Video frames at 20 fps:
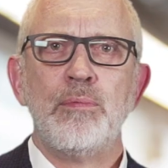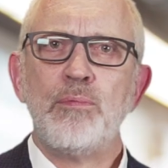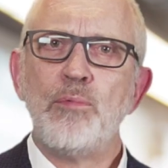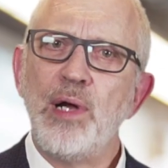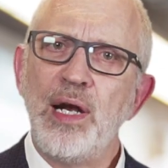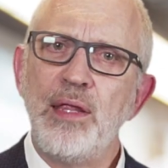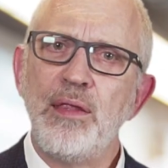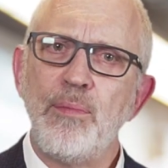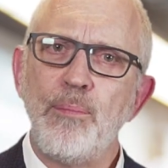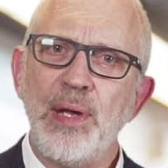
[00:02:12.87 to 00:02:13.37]

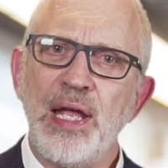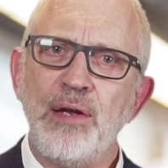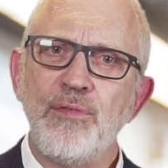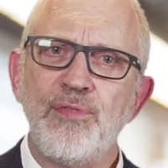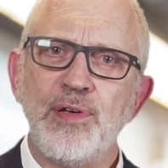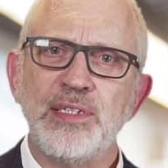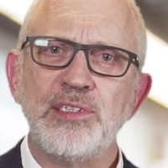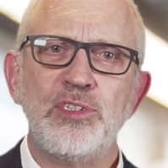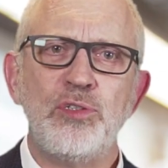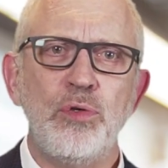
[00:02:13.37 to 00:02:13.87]
One of the
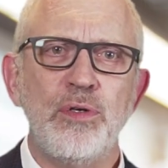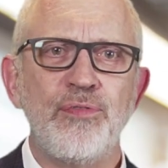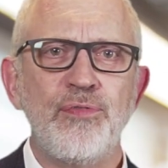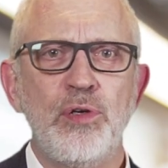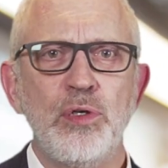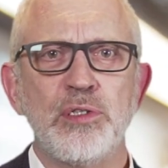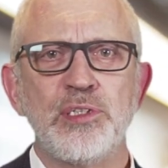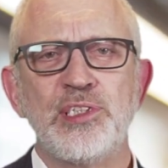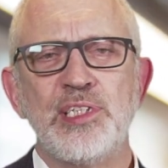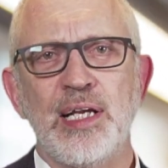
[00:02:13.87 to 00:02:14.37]
benefits to a
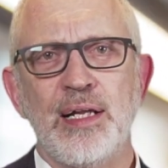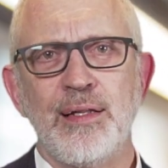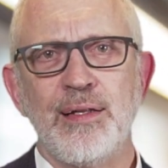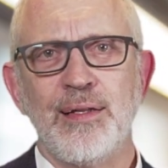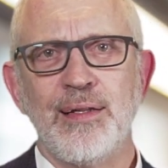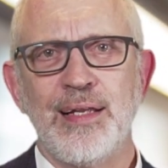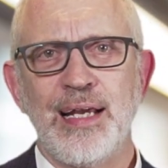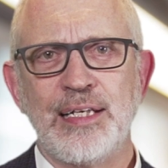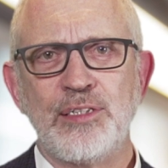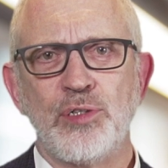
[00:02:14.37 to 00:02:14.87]
fuel cell
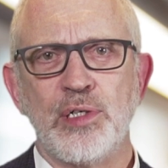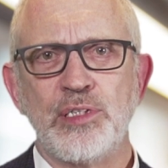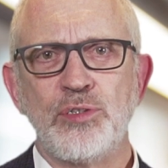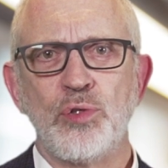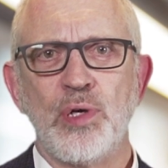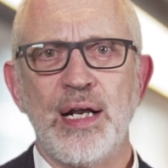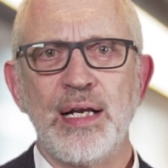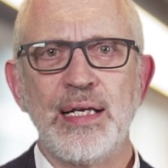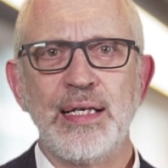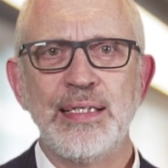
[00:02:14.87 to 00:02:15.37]
electric
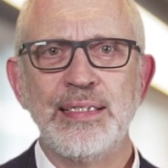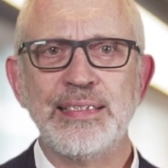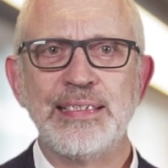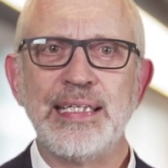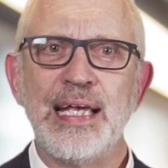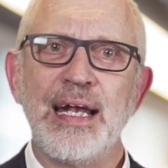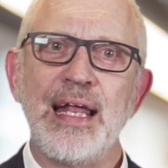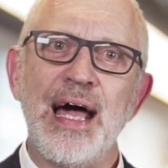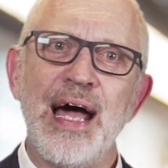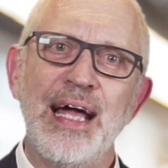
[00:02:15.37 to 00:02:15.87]
truck is
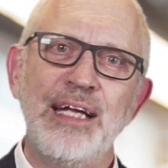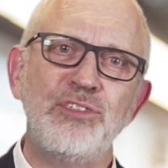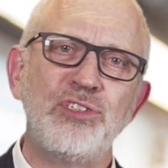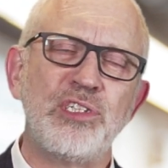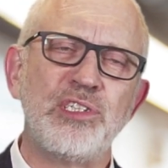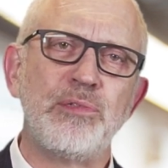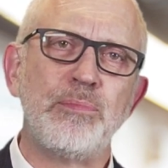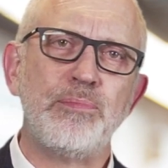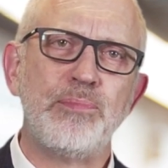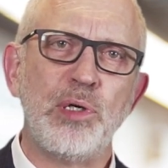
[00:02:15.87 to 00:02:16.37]
that
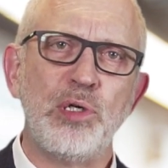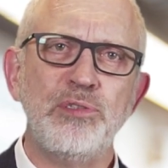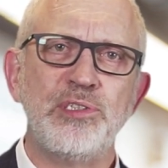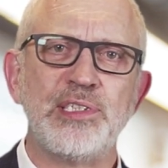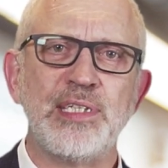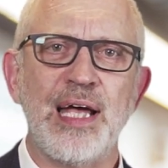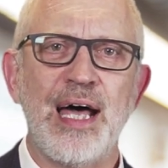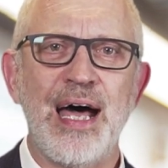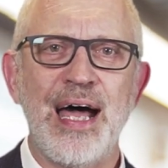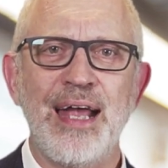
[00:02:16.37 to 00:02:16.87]
hydrogen
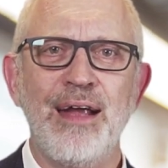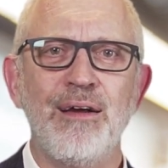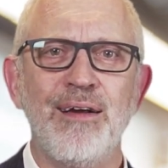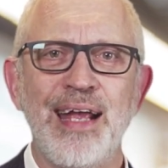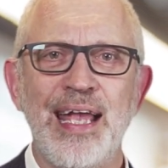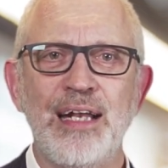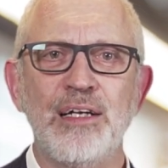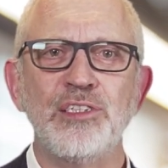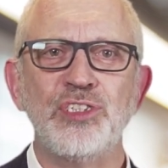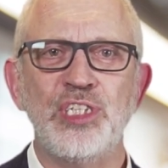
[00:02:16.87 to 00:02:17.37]
boasts a higher
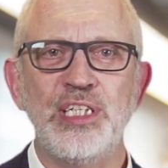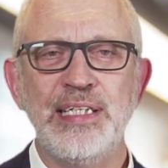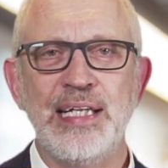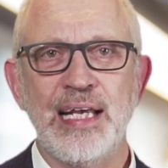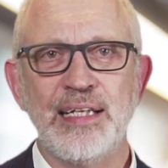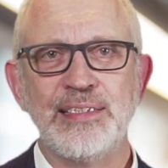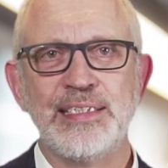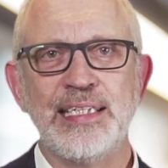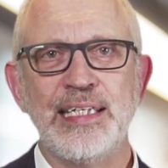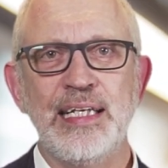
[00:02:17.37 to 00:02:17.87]
energy
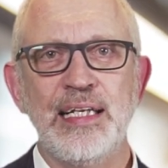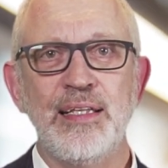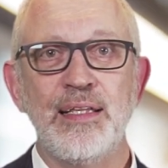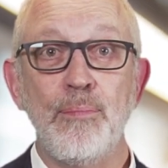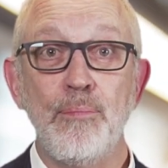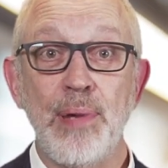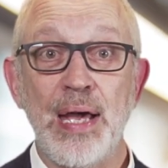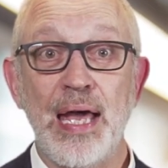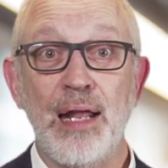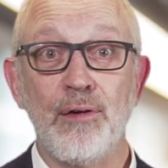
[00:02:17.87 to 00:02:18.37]
density
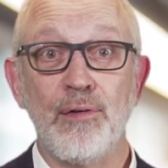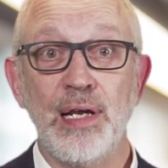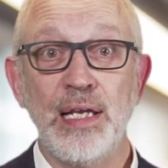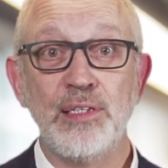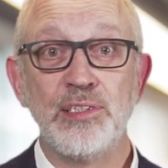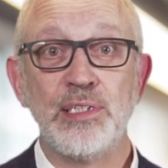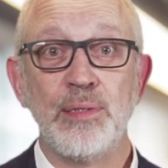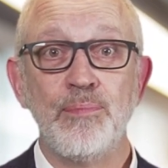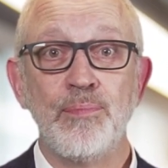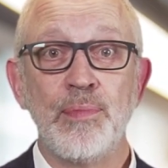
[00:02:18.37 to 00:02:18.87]
than
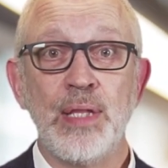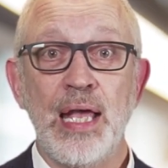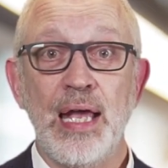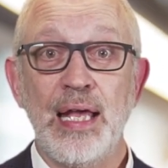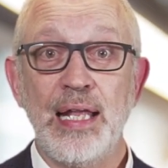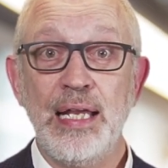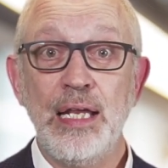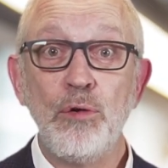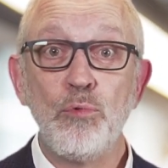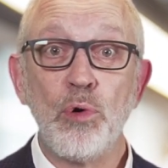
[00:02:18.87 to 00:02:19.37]
batteries.
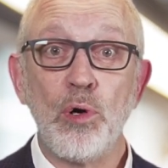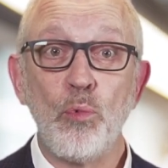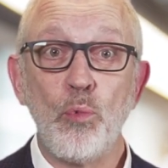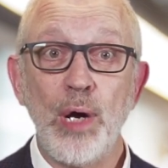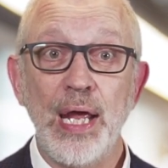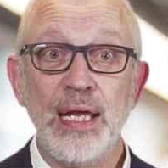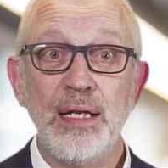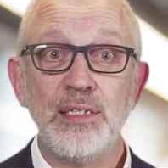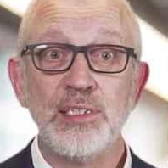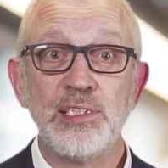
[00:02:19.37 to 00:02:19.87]
At equal
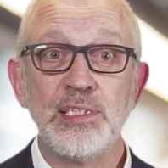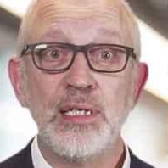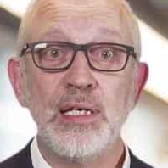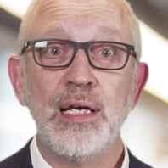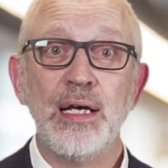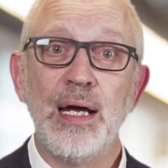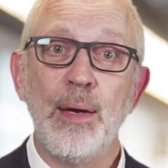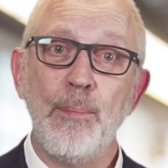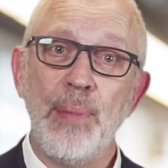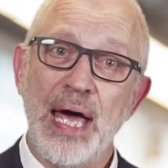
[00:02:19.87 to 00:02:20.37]
weights,
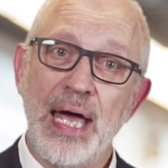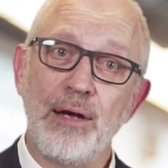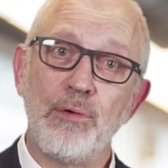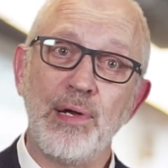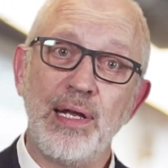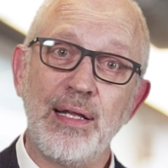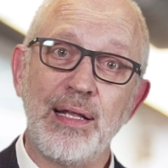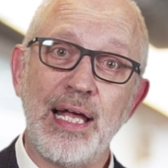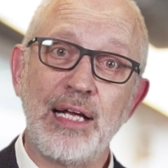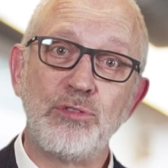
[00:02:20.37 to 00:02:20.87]
a
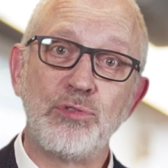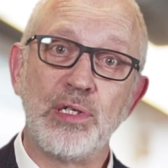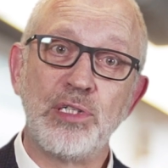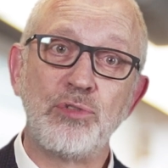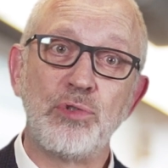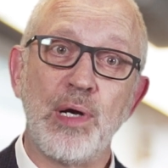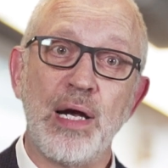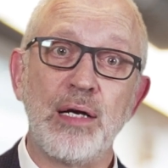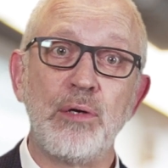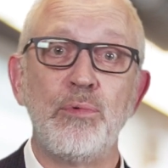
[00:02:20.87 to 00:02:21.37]
battery electric
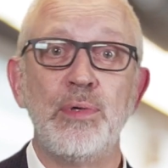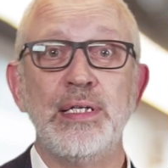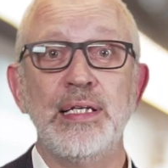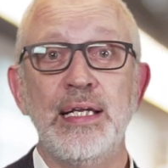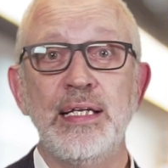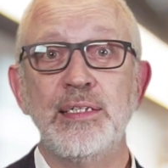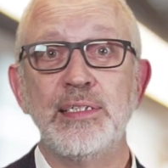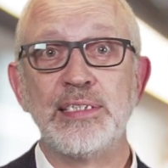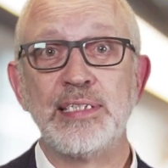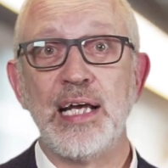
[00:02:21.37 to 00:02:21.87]
truck would
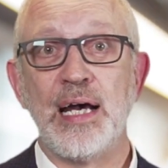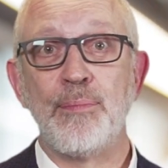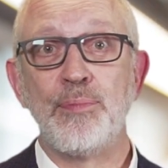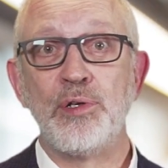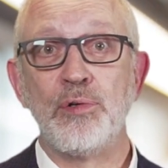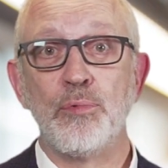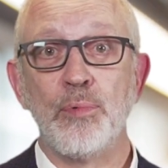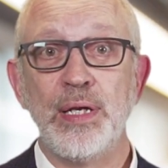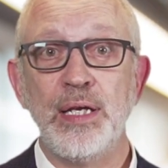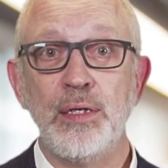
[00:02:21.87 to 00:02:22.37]
need to stop
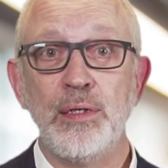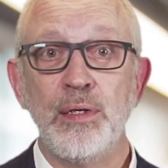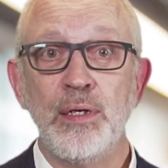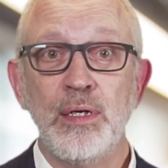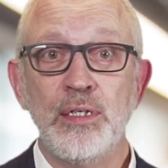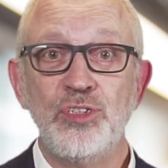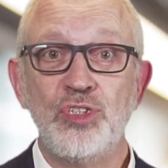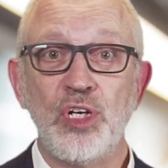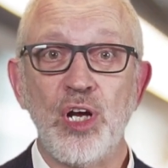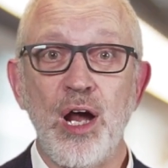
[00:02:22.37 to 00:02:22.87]
to
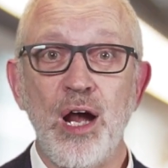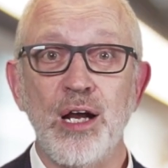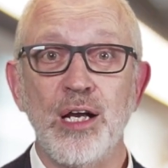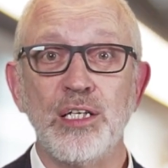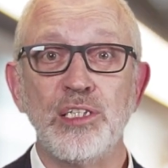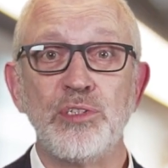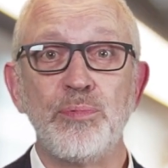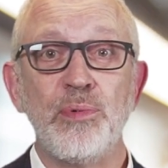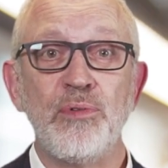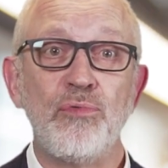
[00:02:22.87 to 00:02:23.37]

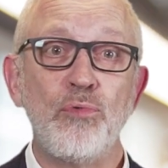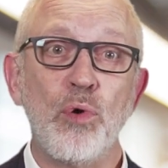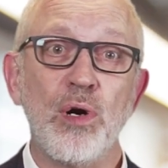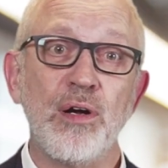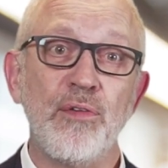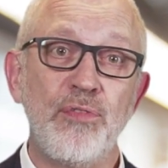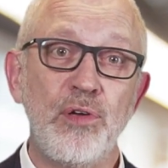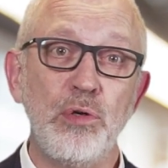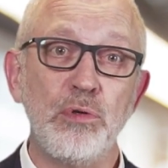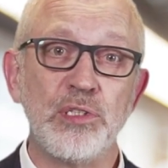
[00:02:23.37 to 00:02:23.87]
recharge before
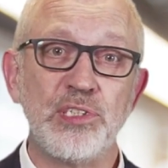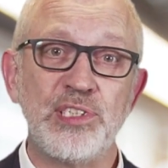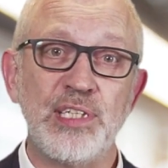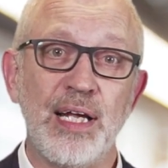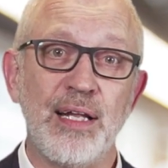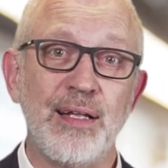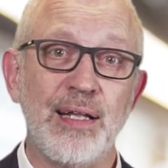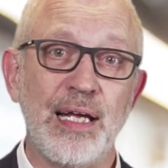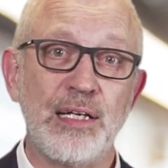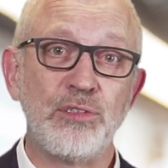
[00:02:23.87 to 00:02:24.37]
a fuel
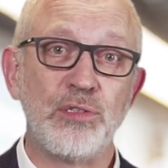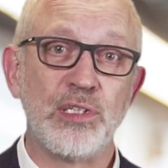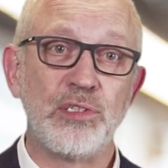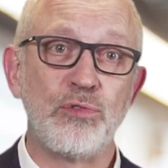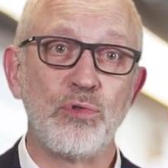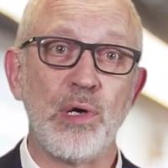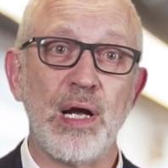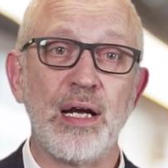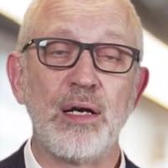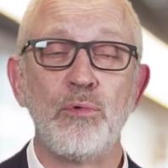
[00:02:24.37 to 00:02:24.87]
cell electric
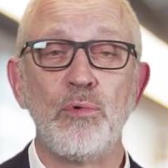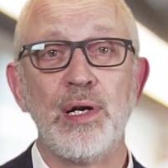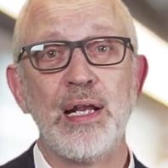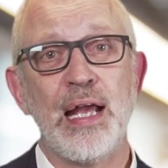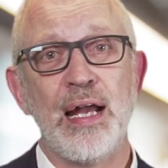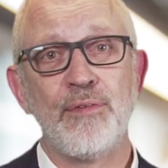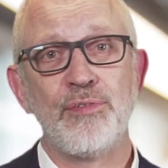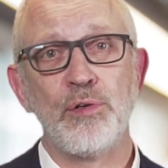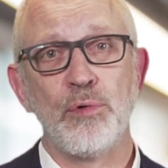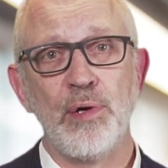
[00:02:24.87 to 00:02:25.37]
truck would
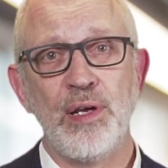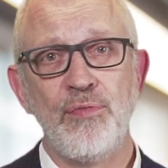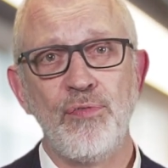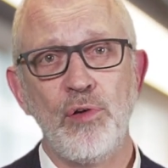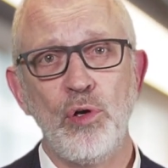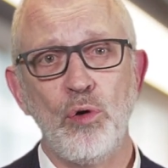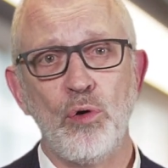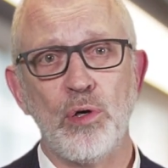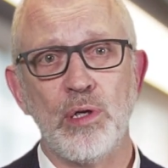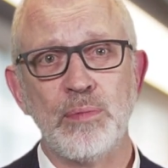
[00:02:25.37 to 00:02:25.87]
have to
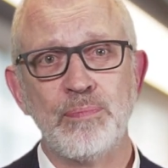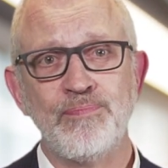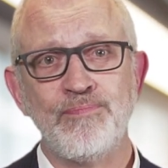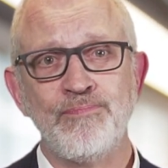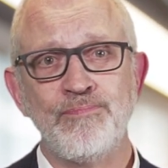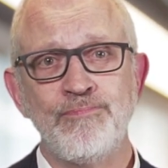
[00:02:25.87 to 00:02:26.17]
refuel.